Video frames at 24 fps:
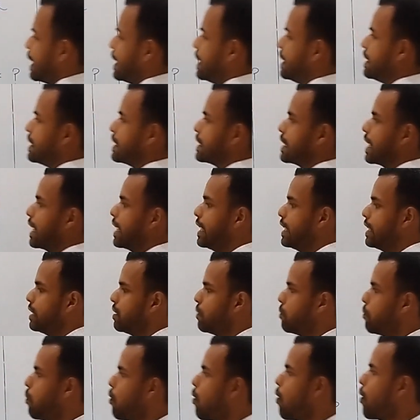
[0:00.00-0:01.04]
inside
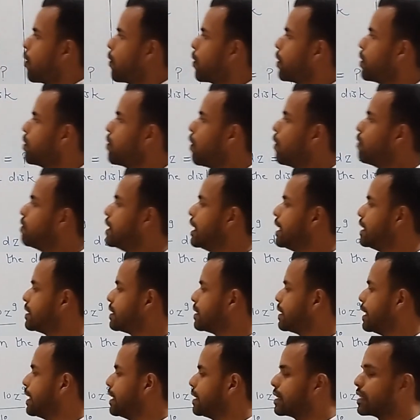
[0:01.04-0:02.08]
the boundary of
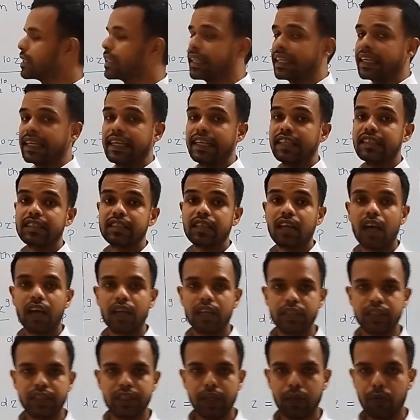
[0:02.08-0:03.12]
this disk is
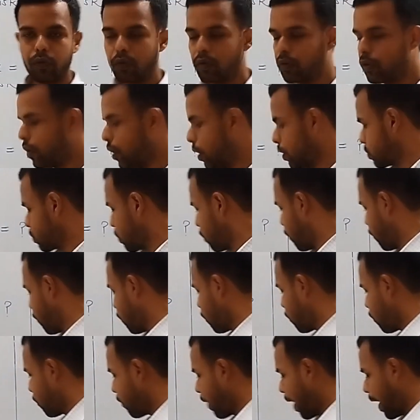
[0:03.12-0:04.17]
0.
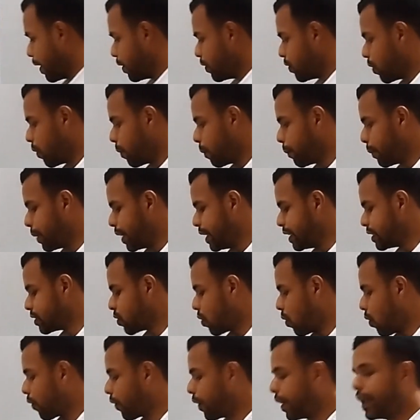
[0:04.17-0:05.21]
So value of p is
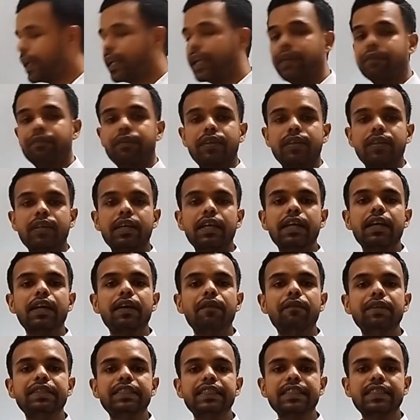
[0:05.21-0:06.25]
already given,
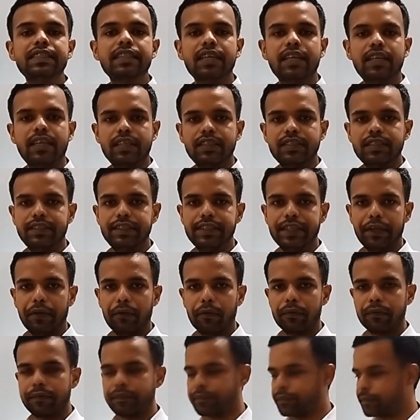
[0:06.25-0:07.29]
which is
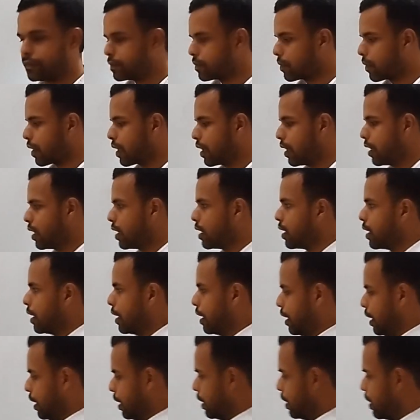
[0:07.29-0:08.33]
0.
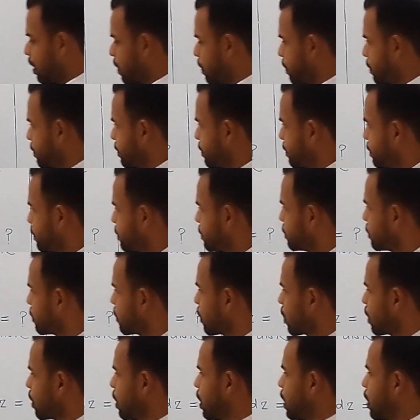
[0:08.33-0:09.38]
Now
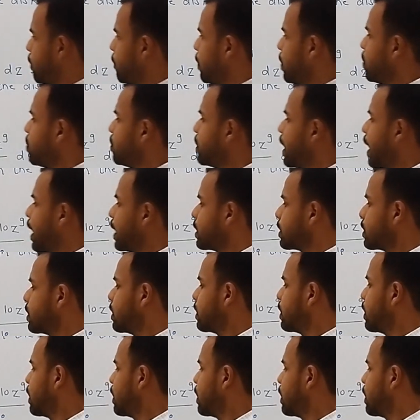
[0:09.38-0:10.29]
we know that